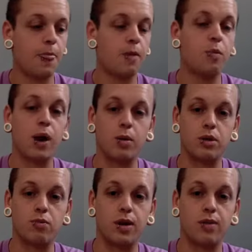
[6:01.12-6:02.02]
where was it
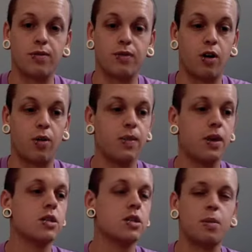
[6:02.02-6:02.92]
written from?
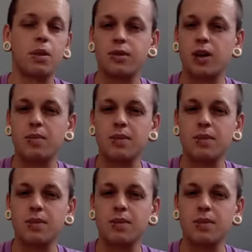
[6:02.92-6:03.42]
Sometimes